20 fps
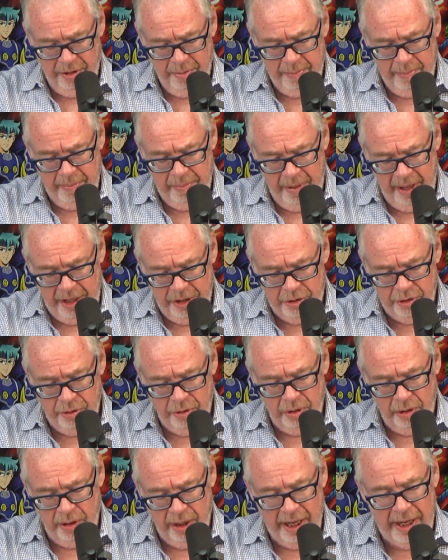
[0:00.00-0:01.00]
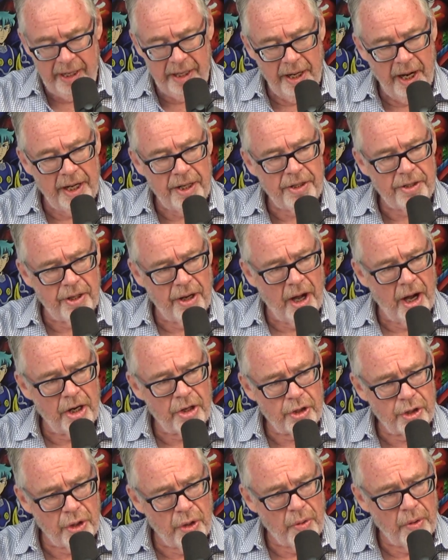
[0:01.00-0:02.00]
the major late-night
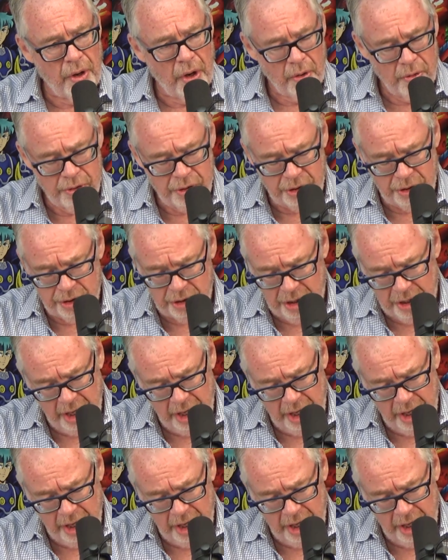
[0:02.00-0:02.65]
talk show hosts,